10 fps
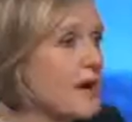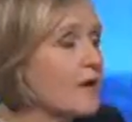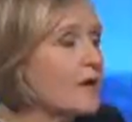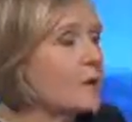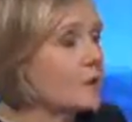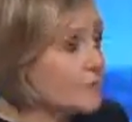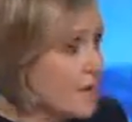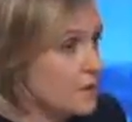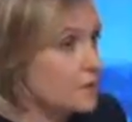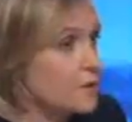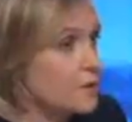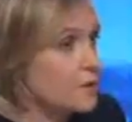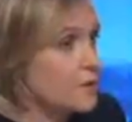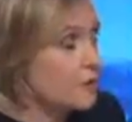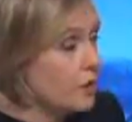have respect for the
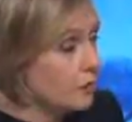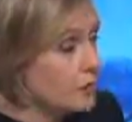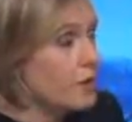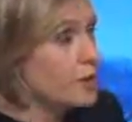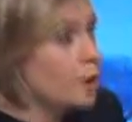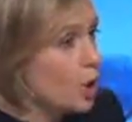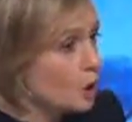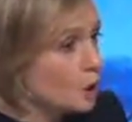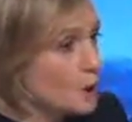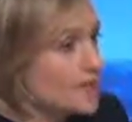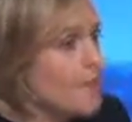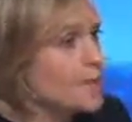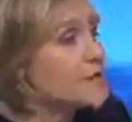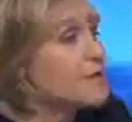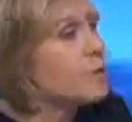voters, acknowledge what's
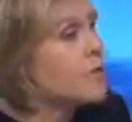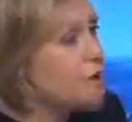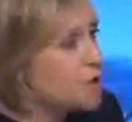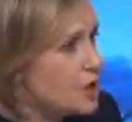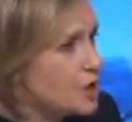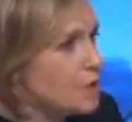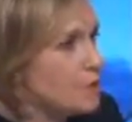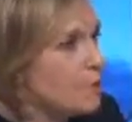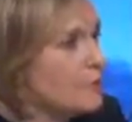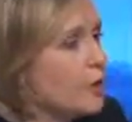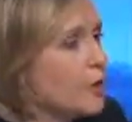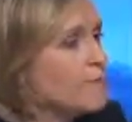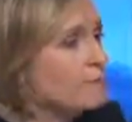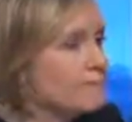happened so we can genuinely move on?